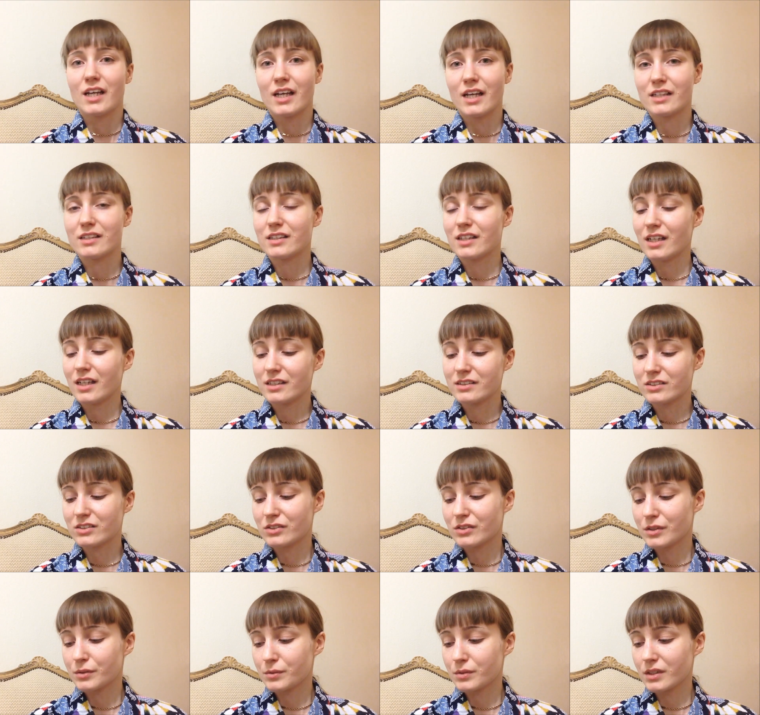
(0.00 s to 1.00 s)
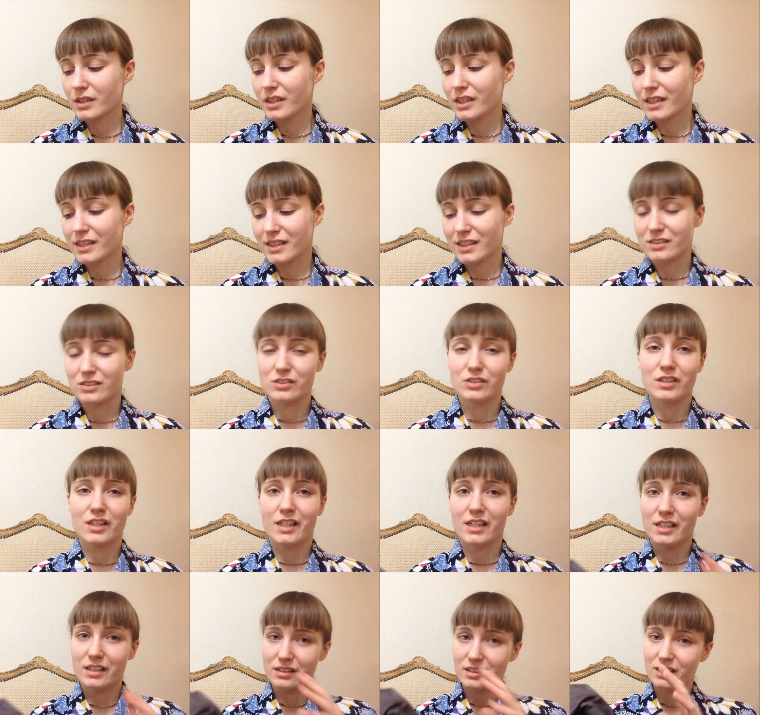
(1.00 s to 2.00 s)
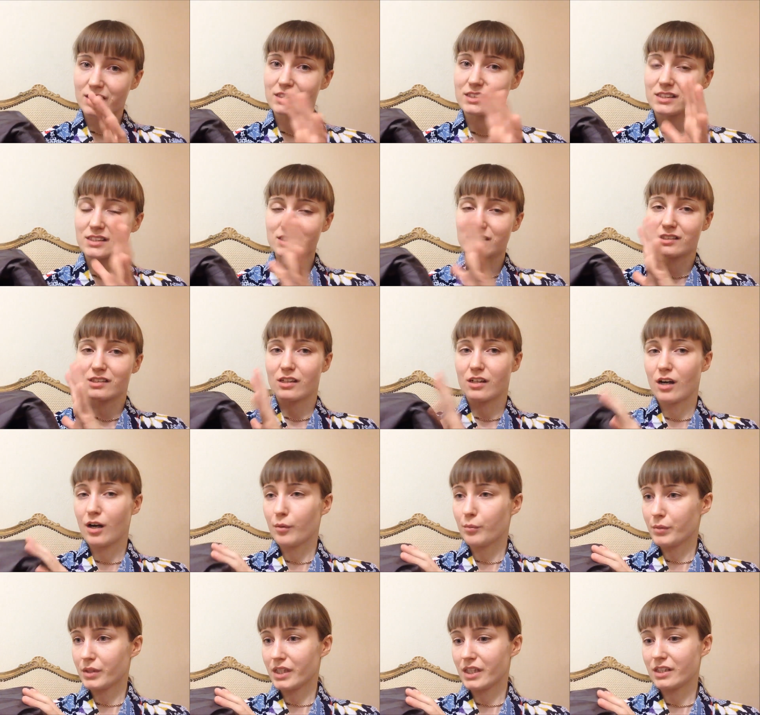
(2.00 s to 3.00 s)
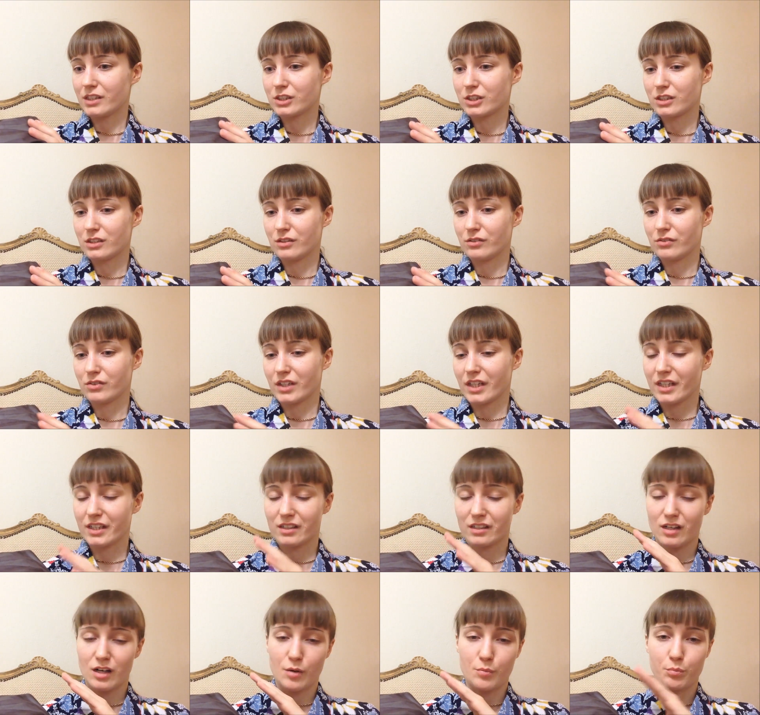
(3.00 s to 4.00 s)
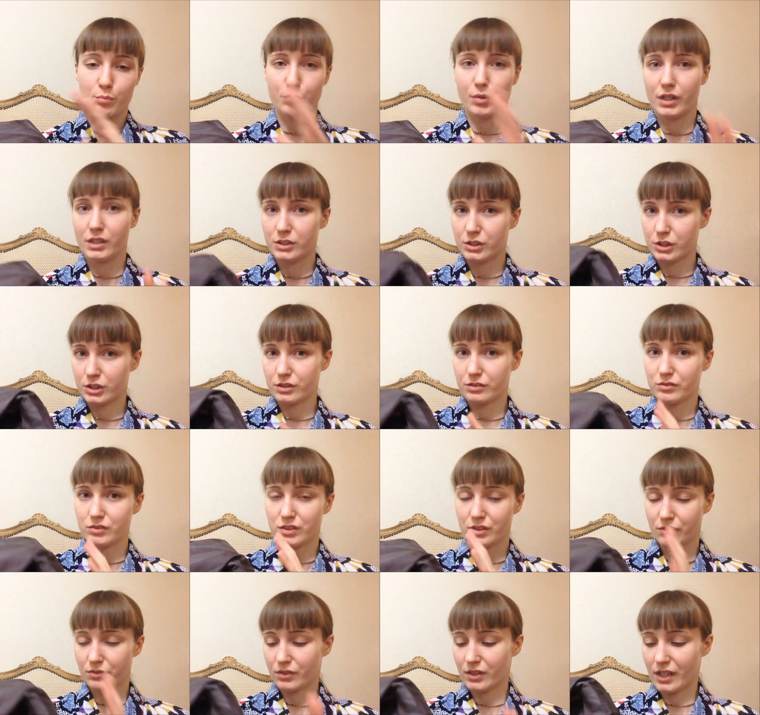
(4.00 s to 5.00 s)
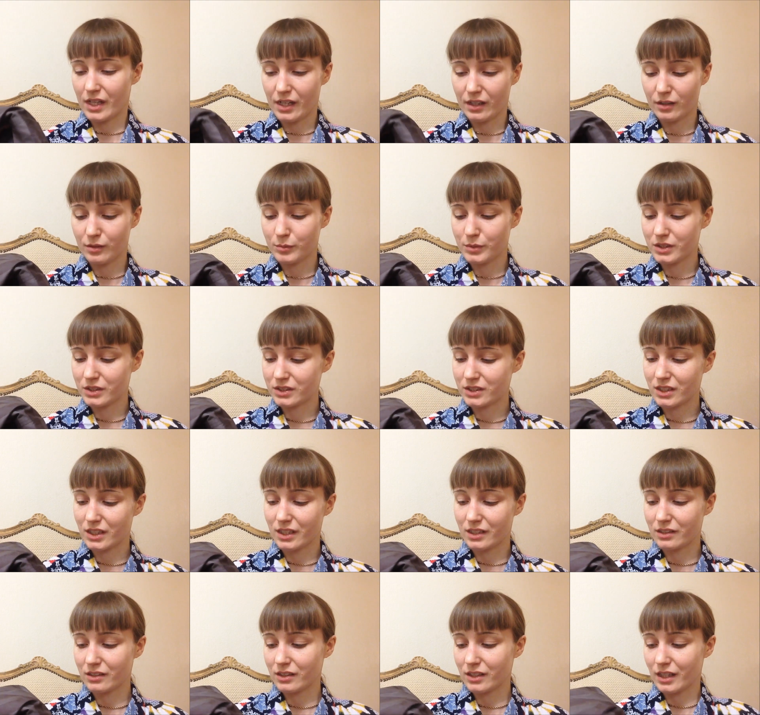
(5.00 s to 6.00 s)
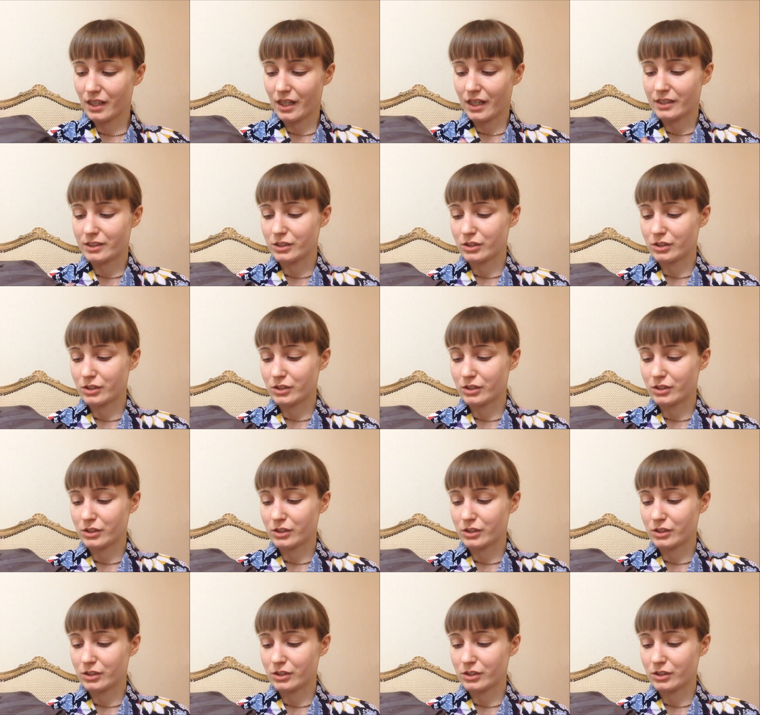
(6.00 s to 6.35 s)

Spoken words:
and so I really like that. So like this is a combination of like a bunch of different elements together that